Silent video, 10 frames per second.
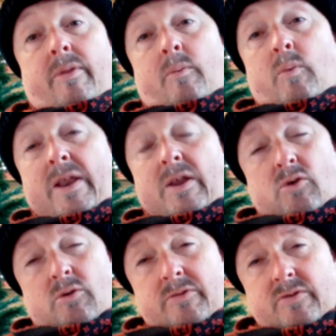when it
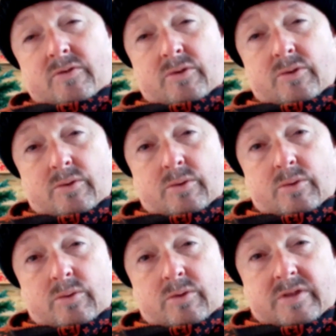comes
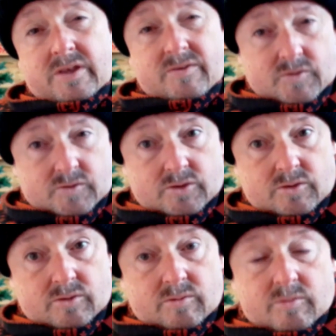to series
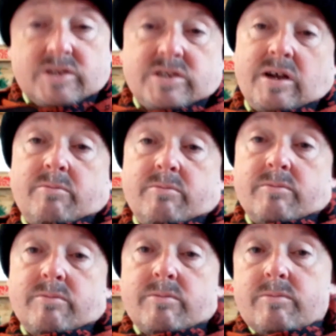two, which
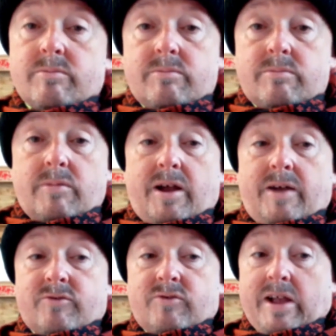I'm,
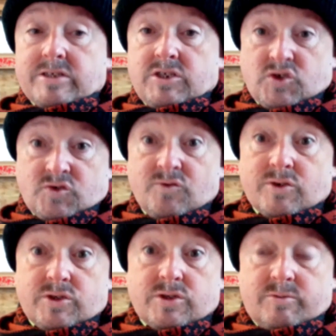I've actually
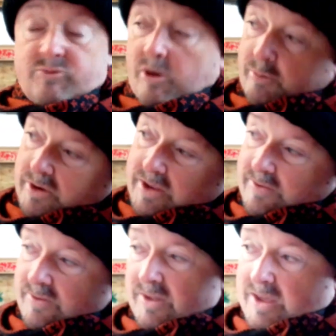structured properly,
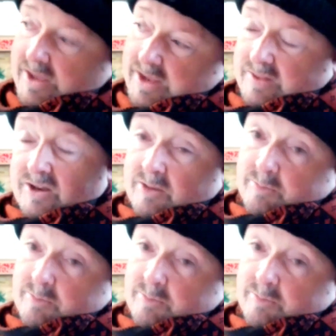it's going to